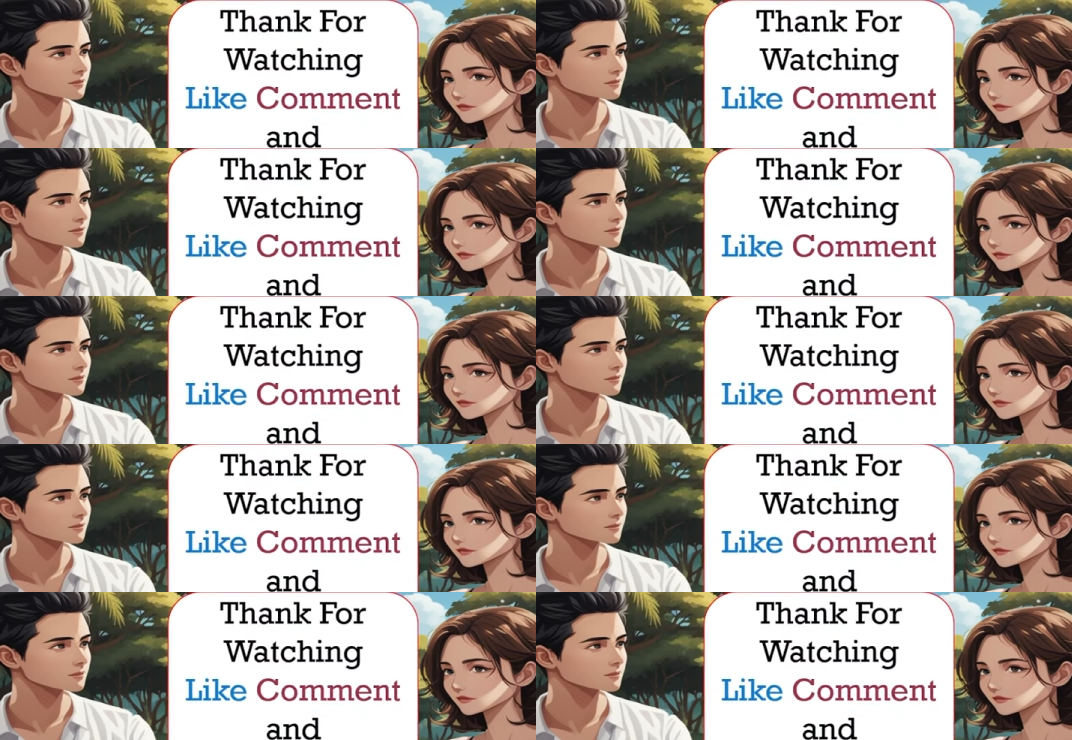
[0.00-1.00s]

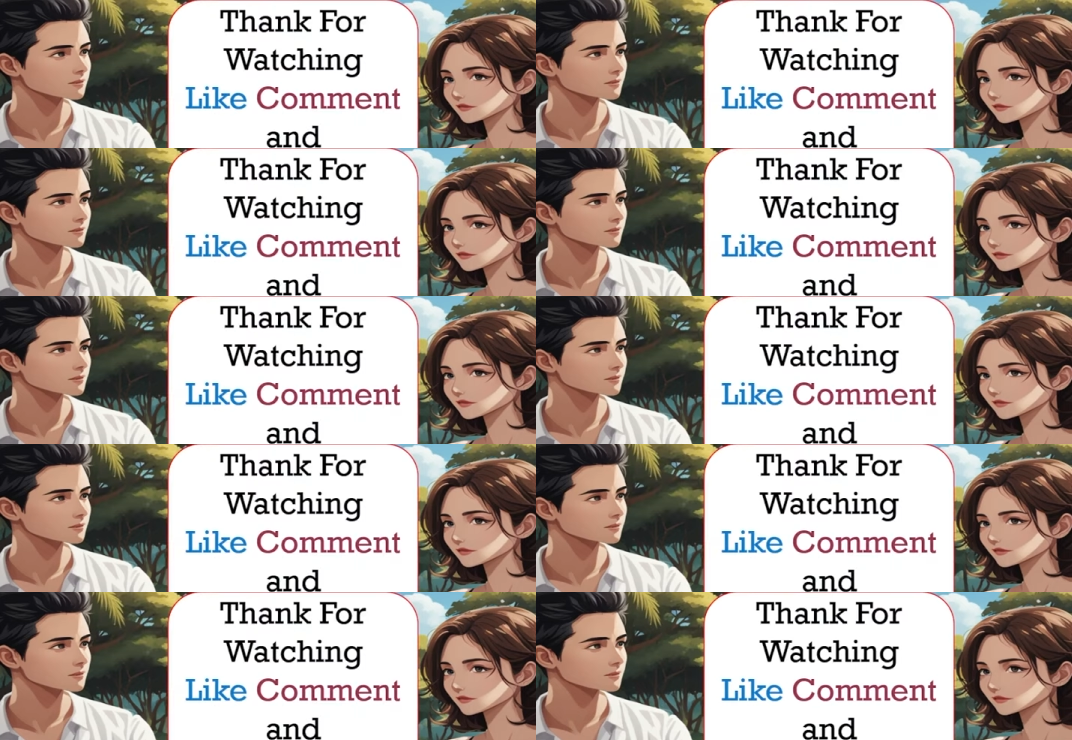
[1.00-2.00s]

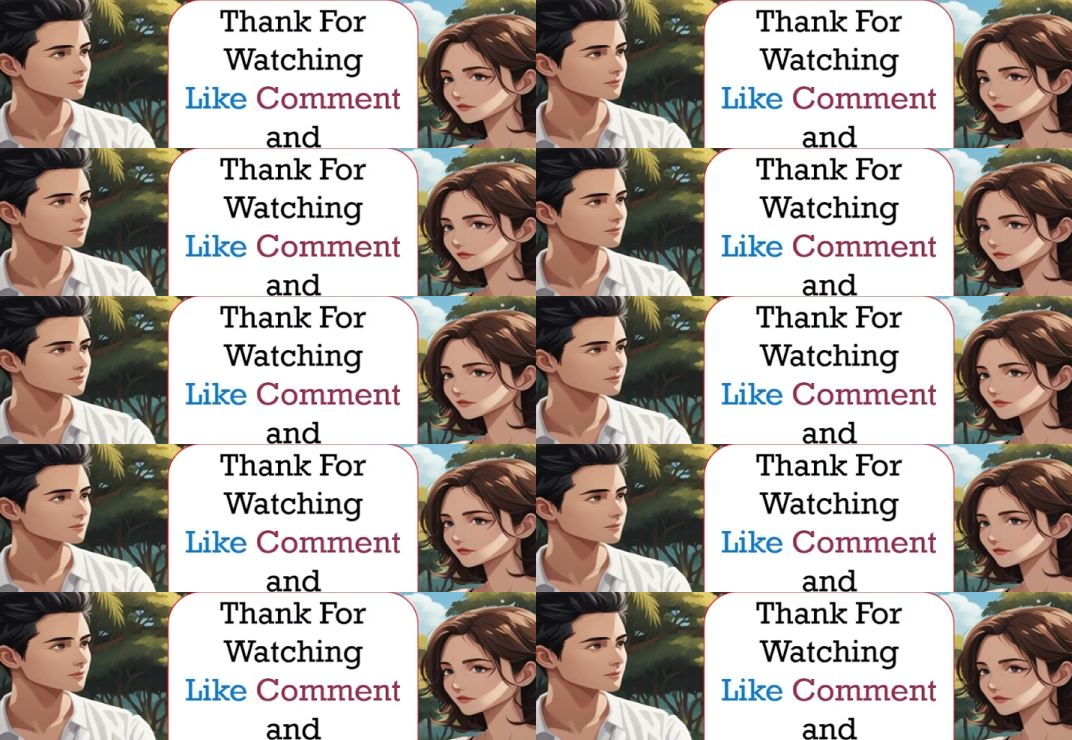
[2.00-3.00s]

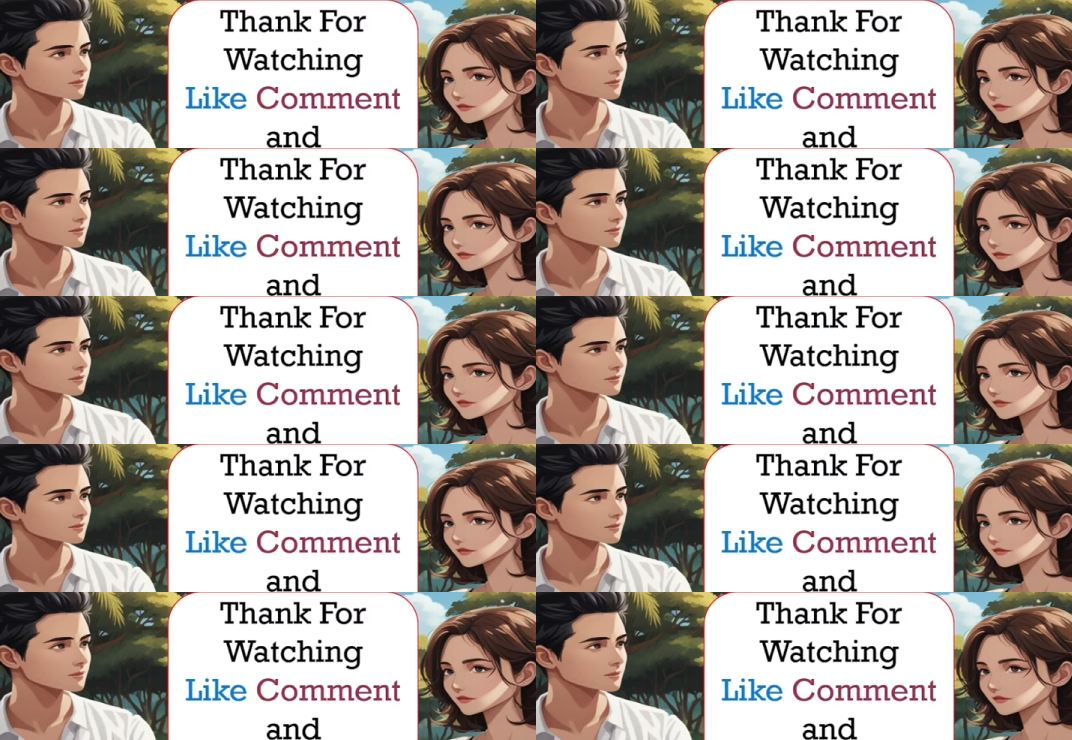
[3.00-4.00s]

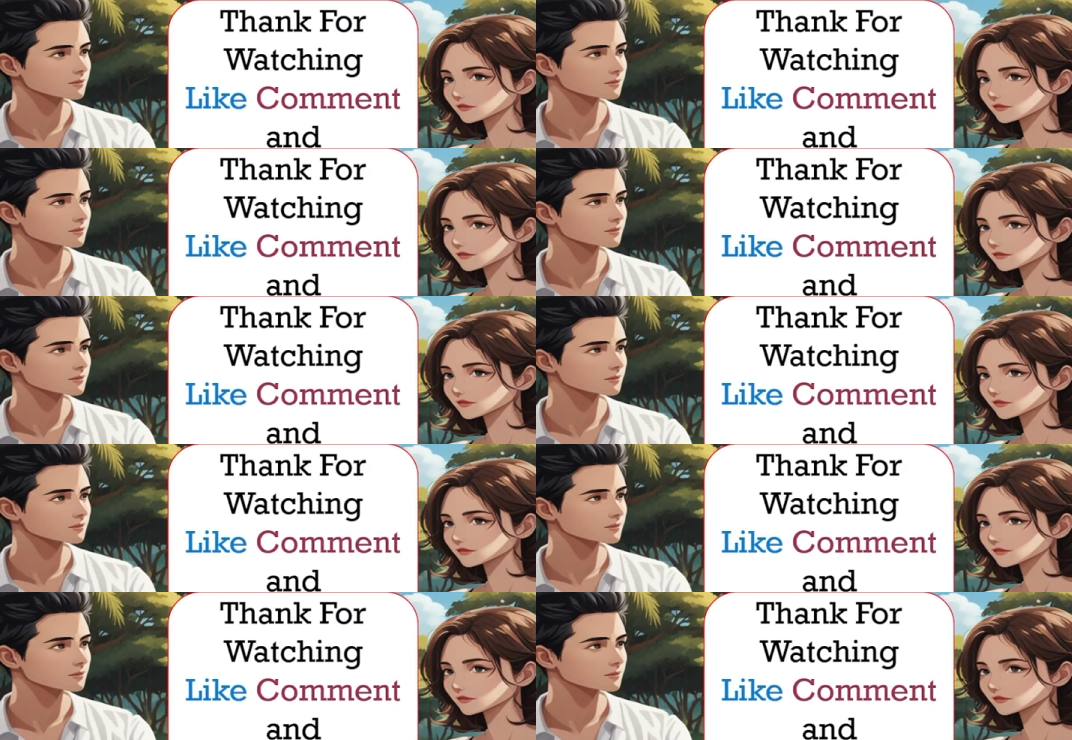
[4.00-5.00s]

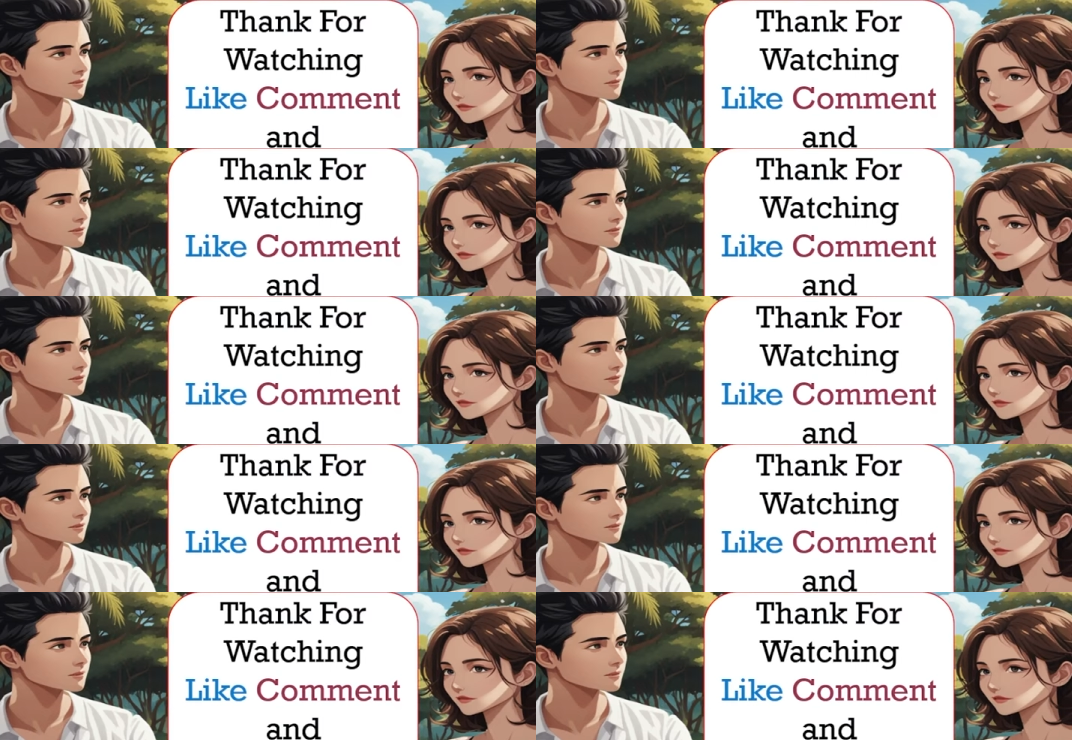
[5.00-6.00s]

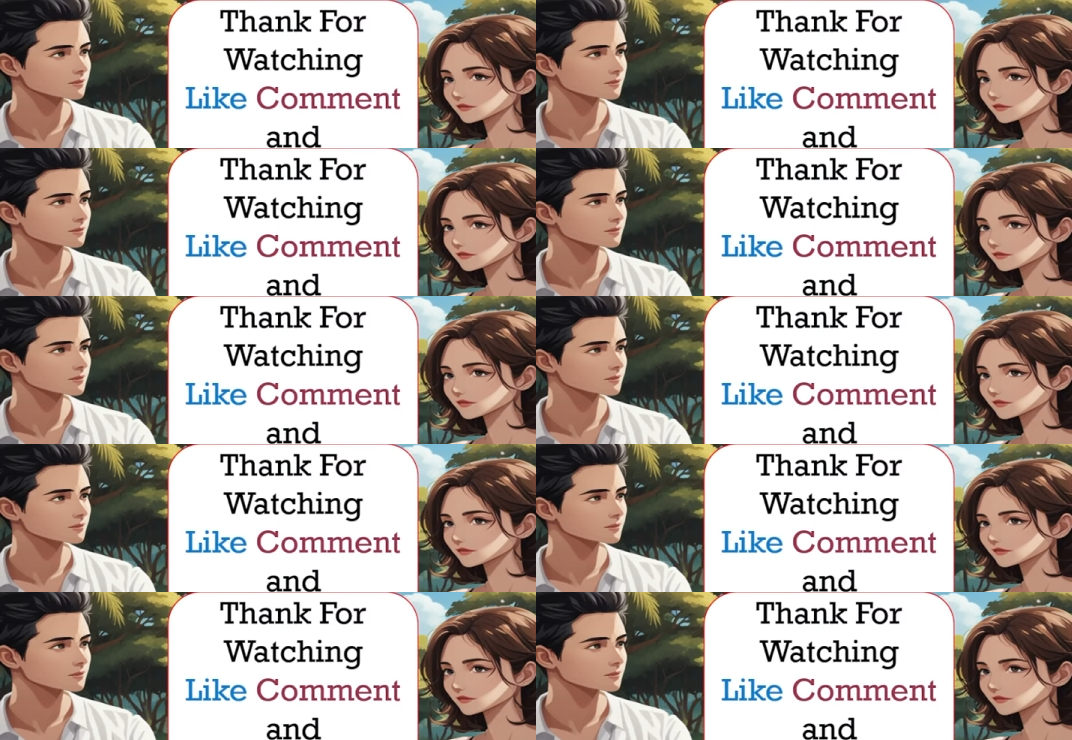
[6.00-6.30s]
[no speech]